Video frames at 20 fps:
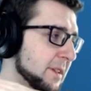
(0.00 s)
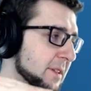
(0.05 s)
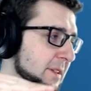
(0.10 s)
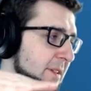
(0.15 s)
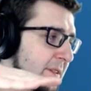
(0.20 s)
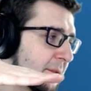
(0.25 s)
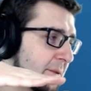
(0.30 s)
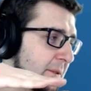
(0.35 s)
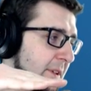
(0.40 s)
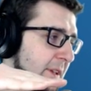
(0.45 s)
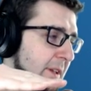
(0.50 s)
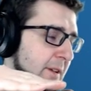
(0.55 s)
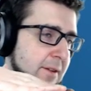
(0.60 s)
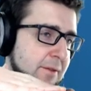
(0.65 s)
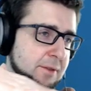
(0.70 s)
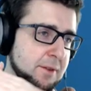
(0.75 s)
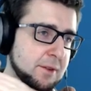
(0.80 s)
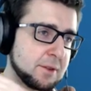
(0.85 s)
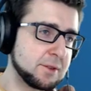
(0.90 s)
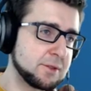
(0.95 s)
is only
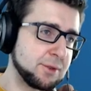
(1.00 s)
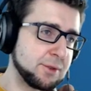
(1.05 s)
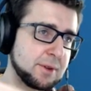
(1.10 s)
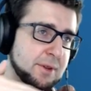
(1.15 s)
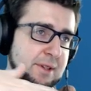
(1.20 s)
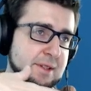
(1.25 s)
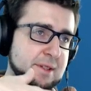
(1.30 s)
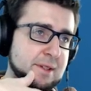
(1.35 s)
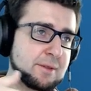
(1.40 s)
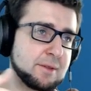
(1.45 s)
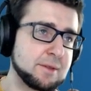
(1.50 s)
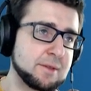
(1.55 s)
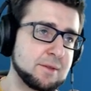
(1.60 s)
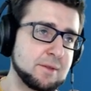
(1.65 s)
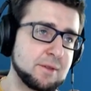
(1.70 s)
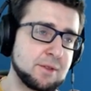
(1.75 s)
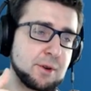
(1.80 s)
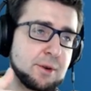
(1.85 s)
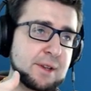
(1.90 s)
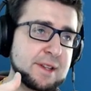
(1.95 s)
if you're drawing
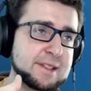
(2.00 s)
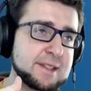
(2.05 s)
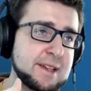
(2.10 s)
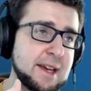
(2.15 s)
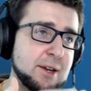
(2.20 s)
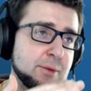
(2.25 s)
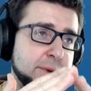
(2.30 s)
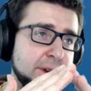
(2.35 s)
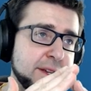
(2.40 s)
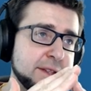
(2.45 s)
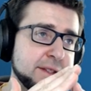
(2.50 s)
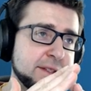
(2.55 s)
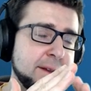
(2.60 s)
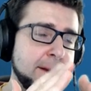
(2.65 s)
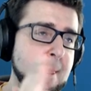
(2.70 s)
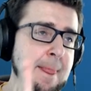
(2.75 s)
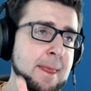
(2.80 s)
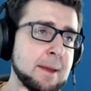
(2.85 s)
throwing sideways,